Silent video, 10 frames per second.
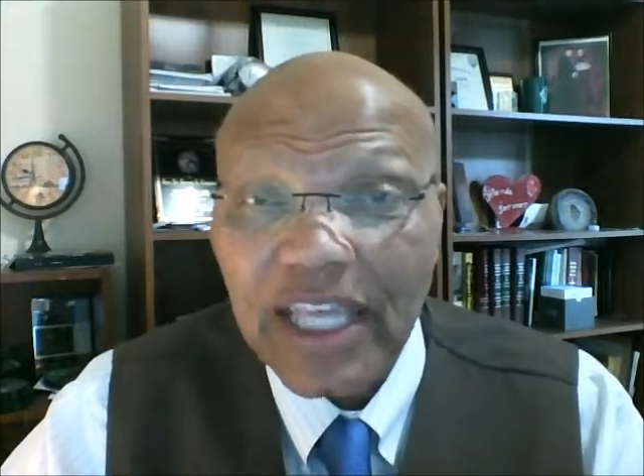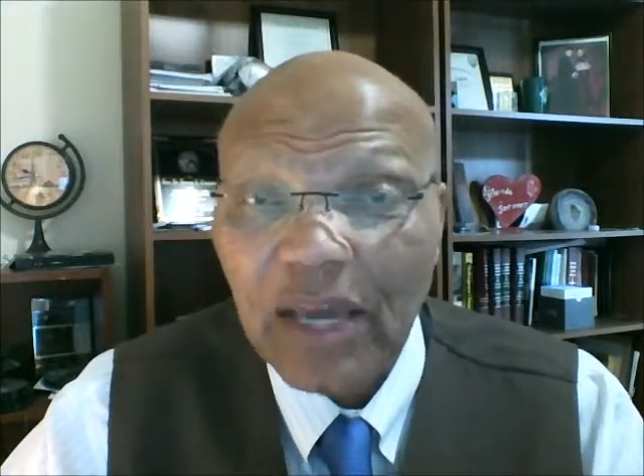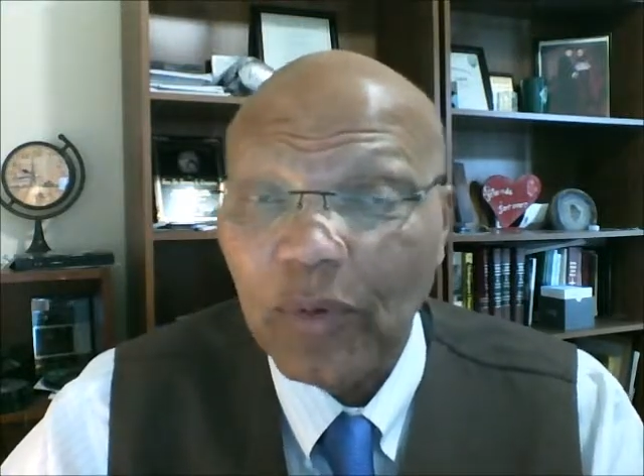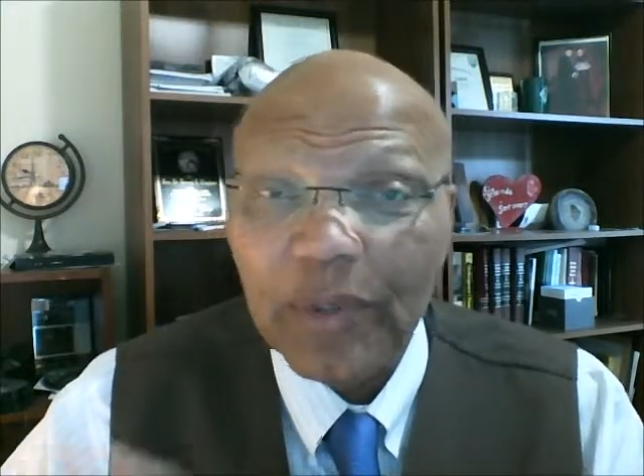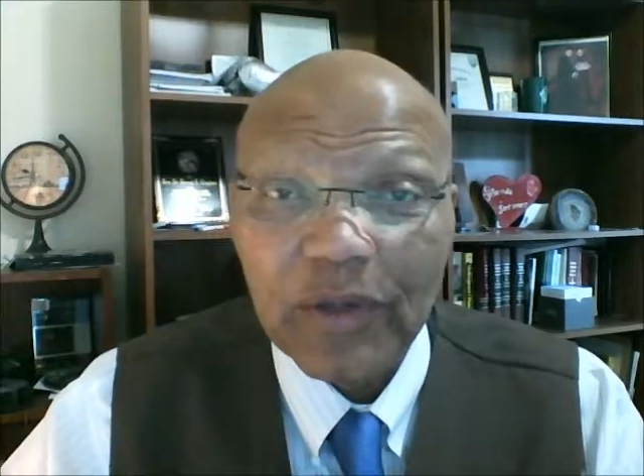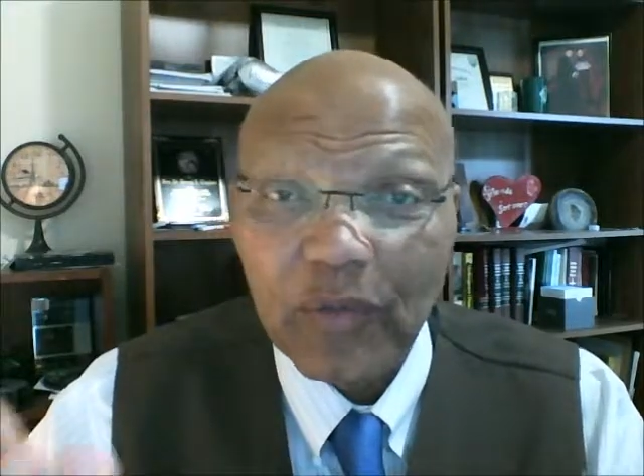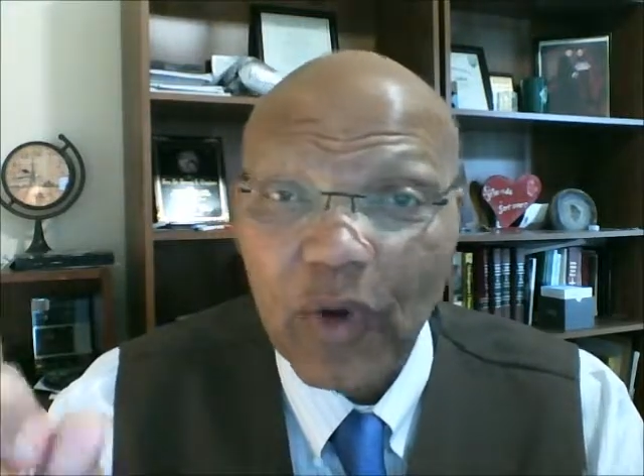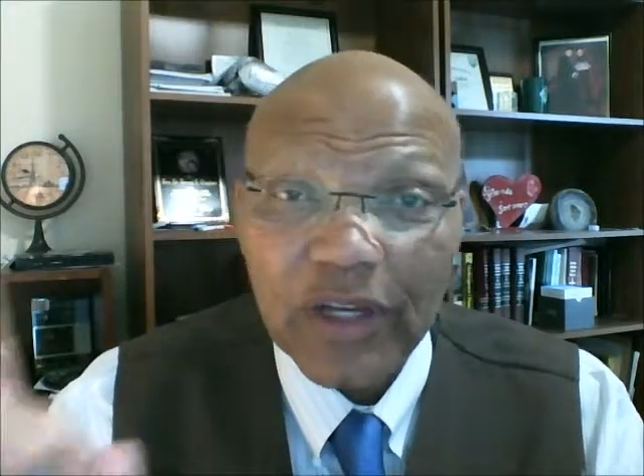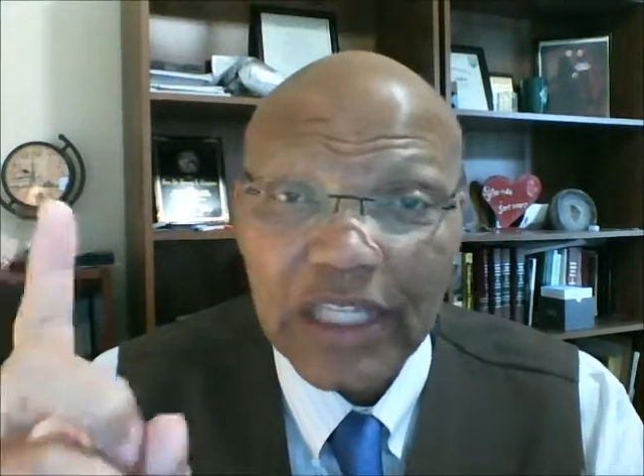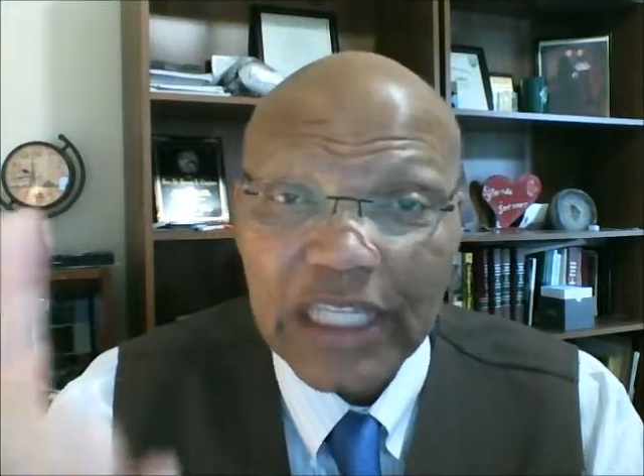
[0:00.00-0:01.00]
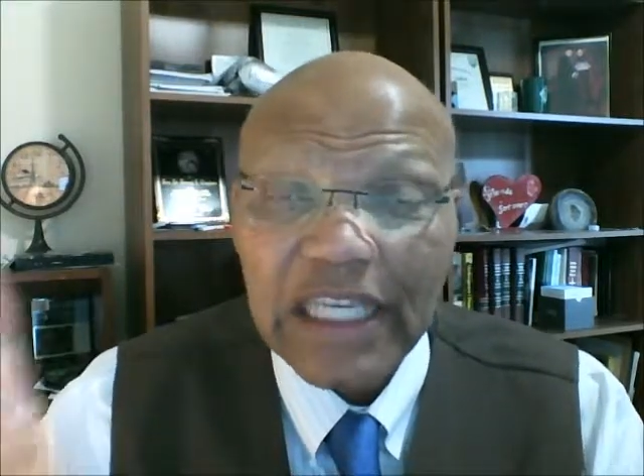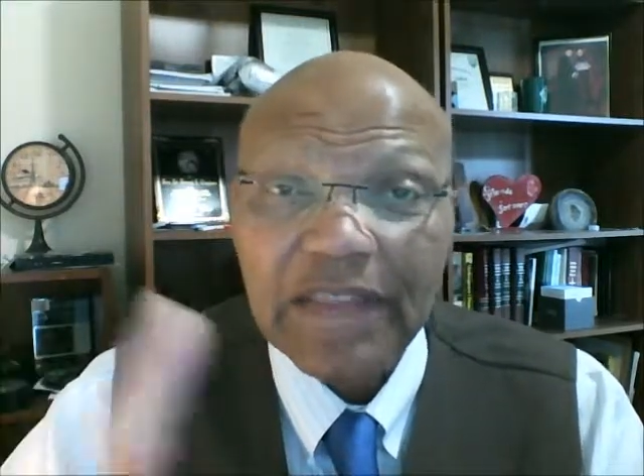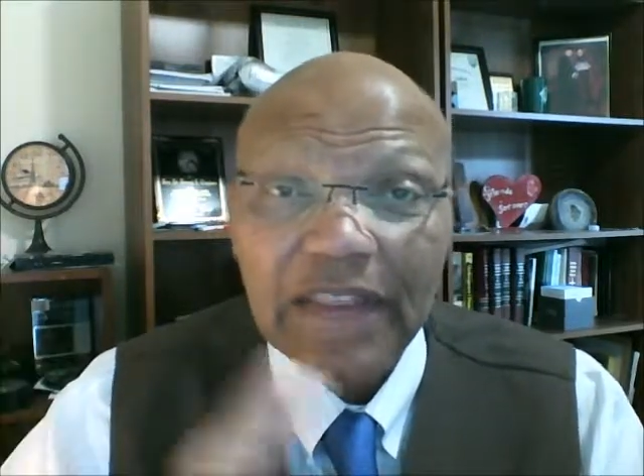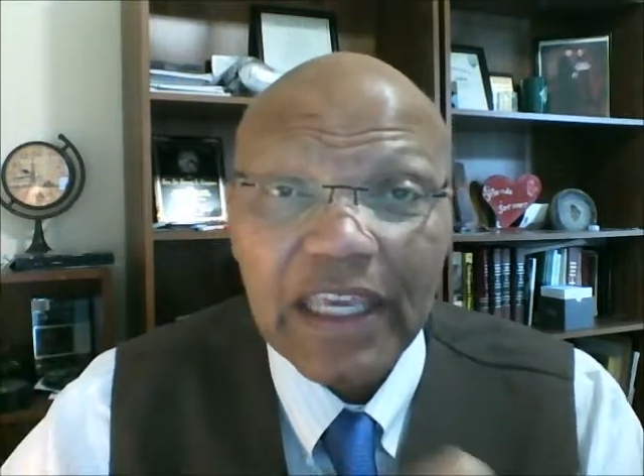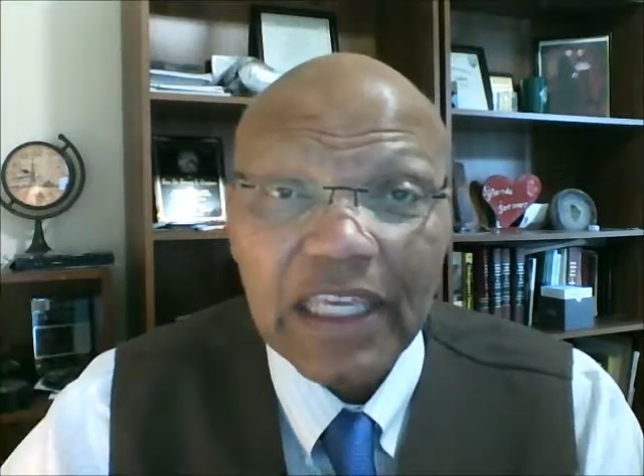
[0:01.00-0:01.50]
That would be one
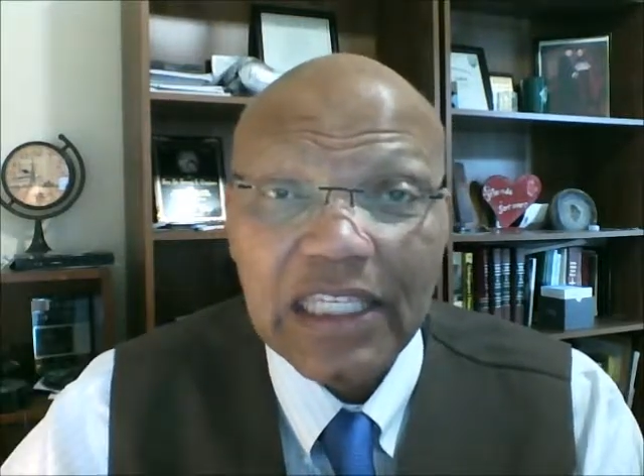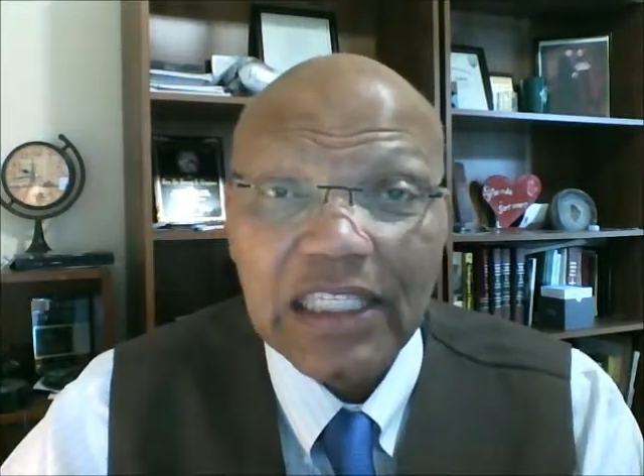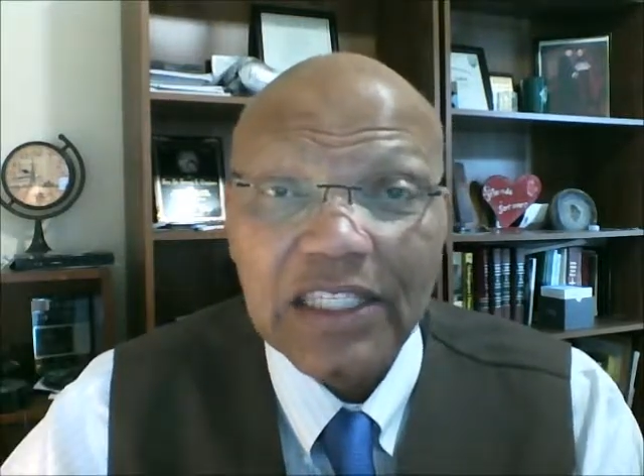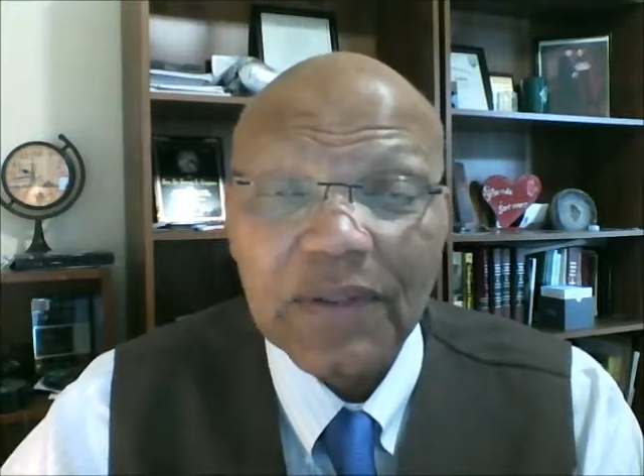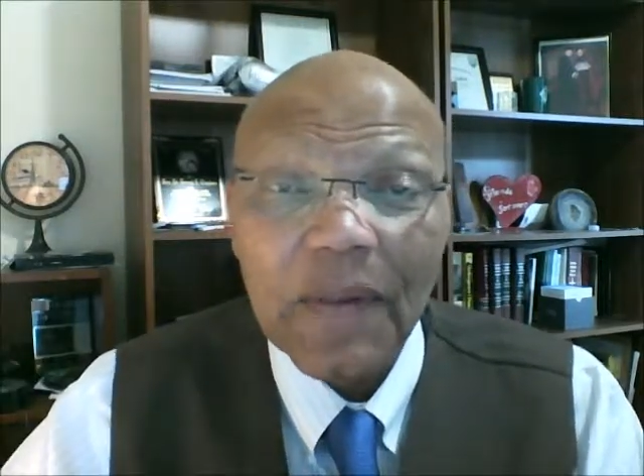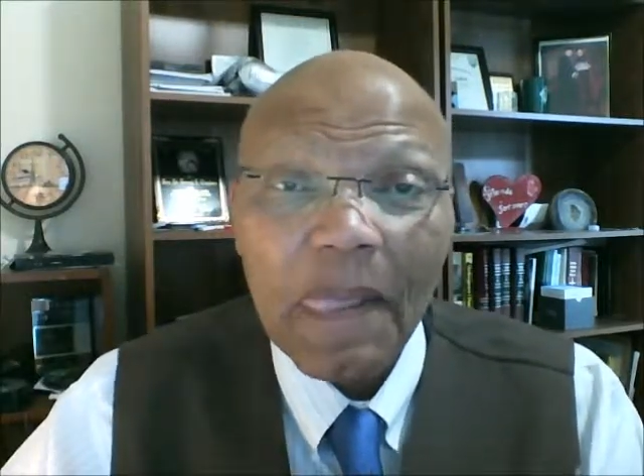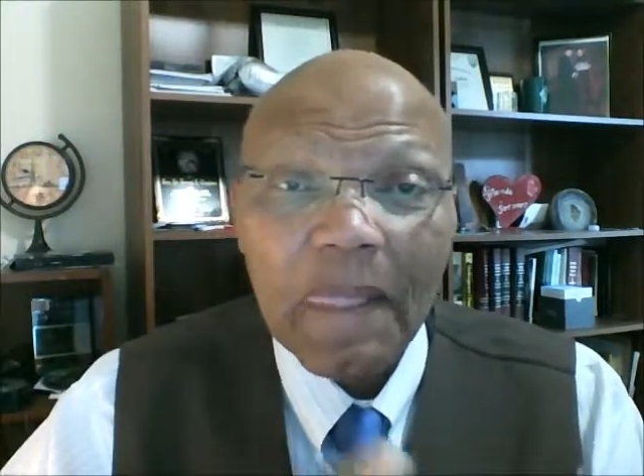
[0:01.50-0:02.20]
key thing.